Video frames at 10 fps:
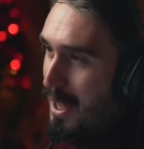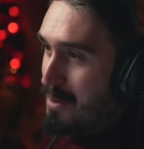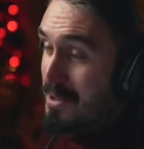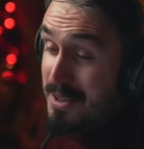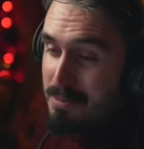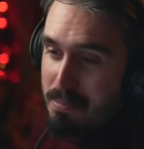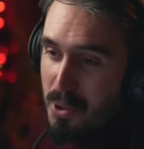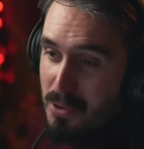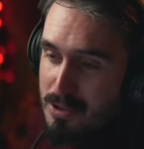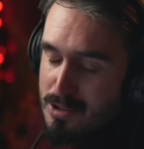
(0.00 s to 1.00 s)
I mean, they're
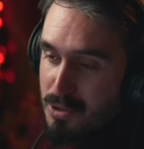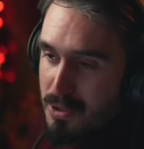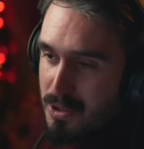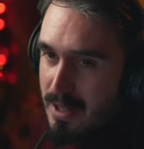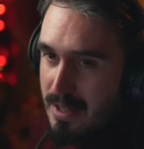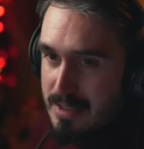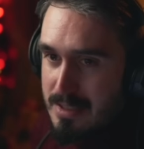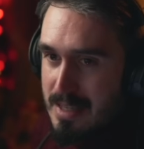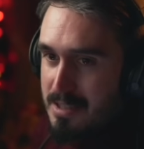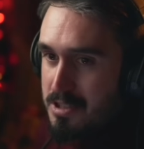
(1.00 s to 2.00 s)
both so good. I
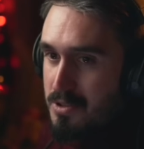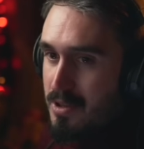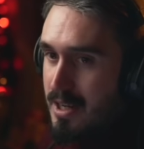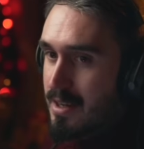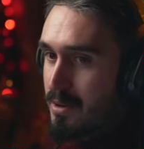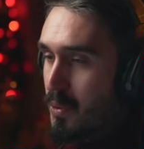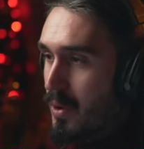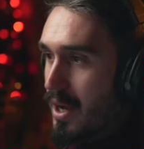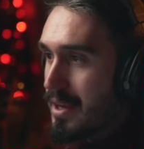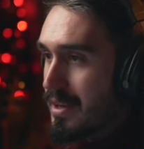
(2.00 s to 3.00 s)
still can't
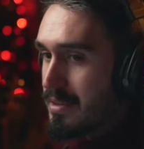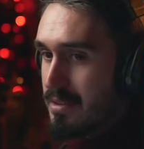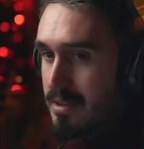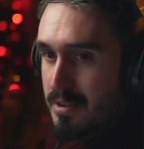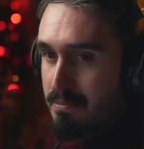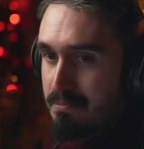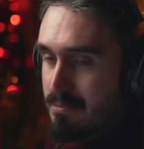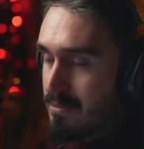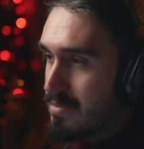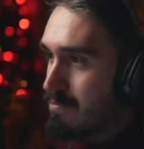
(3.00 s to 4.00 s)
quite
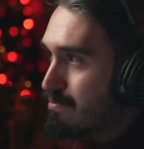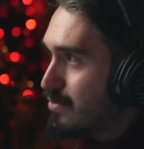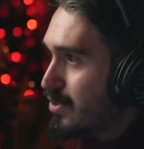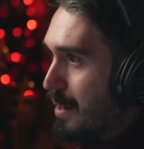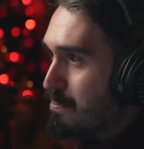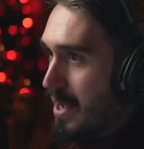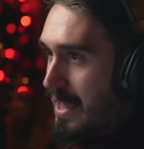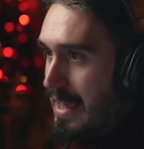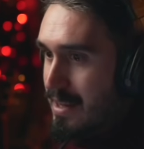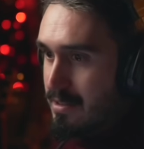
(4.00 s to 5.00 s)
wrap my
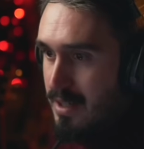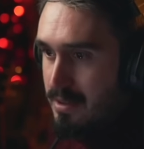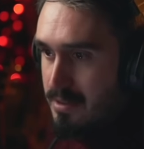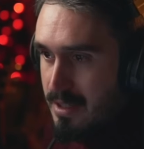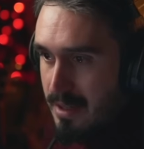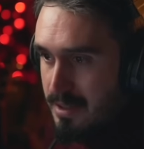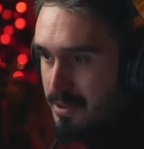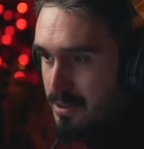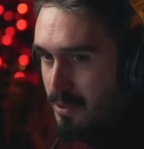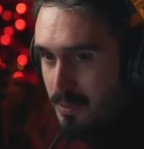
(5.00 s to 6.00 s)
head around it. I
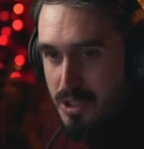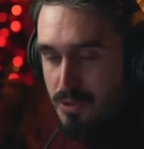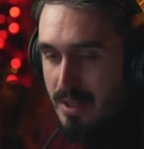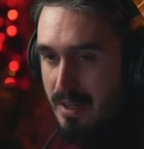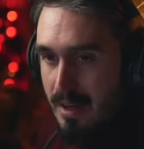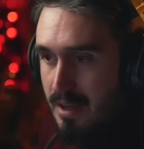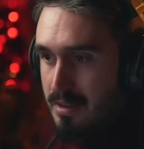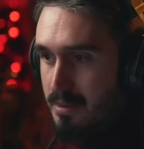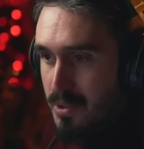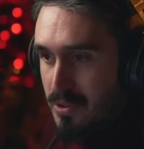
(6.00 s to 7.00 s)
don't know which one I
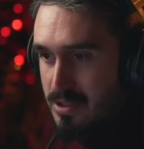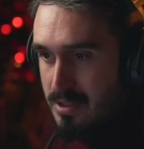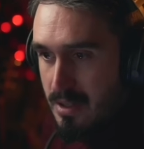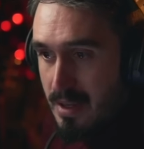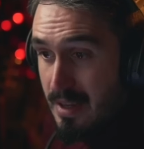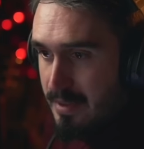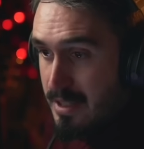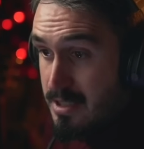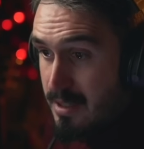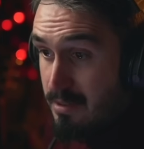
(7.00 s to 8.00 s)
like the most.
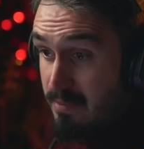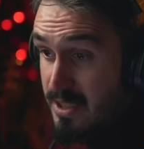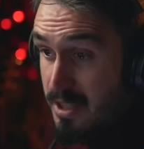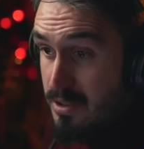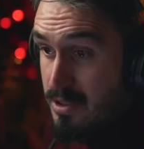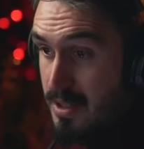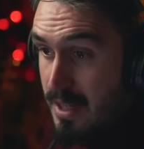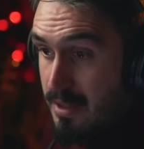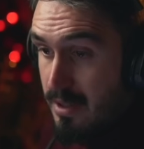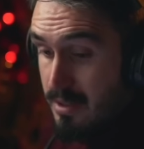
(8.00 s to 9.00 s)
They sound very good
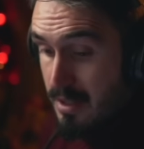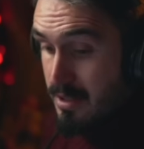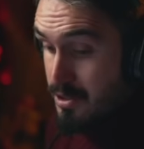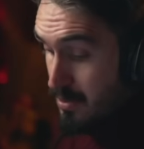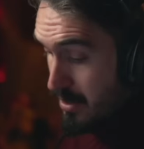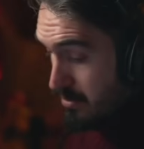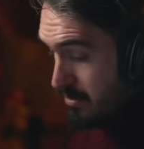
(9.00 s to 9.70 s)
together as well.